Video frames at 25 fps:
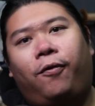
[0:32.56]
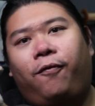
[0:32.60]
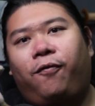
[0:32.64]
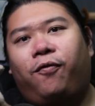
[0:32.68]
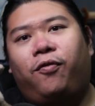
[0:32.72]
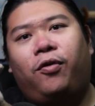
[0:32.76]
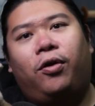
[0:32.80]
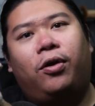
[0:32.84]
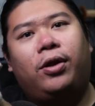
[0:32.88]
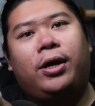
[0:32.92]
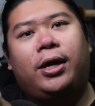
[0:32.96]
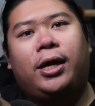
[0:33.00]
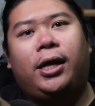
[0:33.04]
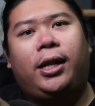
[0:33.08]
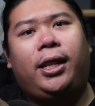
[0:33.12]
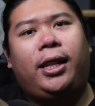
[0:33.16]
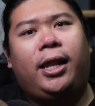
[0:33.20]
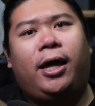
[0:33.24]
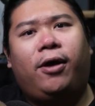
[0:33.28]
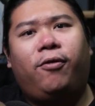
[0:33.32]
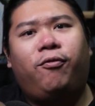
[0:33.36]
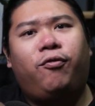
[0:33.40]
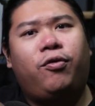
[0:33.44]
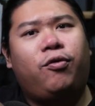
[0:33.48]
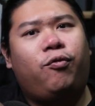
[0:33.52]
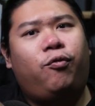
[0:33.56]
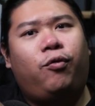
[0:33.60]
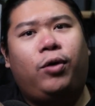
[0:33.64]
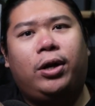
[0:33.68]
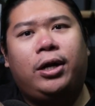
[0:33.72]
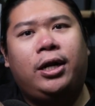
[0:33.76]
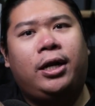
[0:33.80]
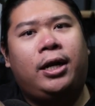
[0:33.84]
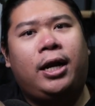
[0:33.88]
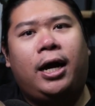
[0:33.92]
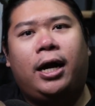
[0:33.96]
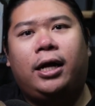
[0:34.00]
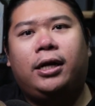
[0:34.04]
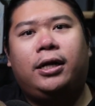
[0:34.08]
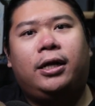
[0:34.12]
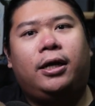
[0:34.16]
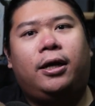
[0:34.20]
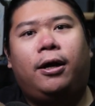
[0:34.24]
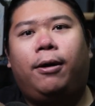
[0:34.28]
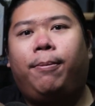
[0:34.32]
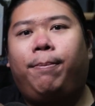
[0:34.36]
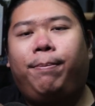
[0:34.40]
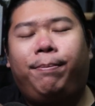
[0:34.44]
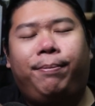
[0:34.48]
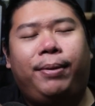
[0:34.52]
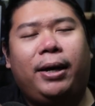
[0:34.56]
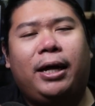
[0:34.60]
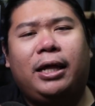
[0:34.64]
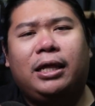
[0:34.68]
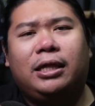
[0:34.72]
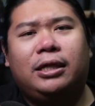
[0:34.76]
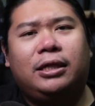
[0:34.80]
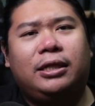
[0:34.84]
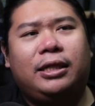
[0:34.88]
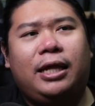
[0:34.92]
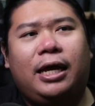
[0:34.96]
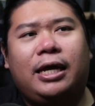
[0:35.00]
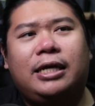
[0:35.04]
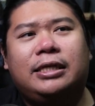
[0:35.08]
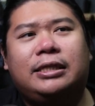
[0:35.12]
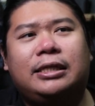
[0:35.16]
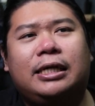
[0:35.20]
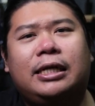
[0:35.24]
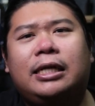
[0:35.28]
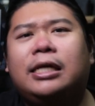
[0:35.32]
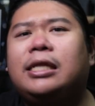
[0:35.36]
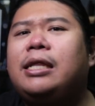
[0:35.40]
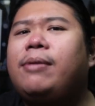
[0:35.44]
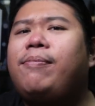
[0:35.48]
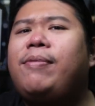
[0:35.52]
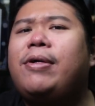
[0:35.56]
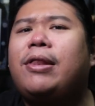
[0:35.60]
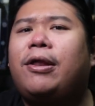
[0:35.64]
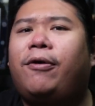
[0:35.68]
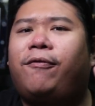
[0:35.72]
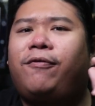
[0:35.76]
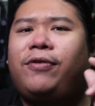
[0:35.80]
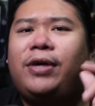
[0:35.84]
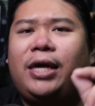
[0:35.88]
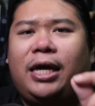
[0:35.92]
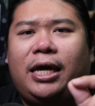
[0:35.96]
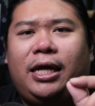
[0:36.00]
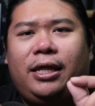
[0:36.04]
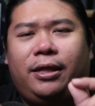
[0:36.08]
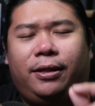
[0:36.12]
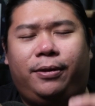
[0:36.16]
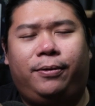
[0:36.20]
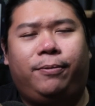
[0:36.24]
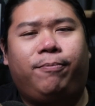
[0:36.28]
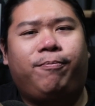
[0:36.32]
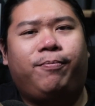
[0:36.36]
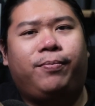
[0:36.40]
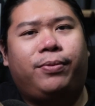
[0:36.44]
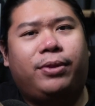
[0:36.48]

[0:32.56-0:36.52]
falling in love with one another, but there is a little bit of hint,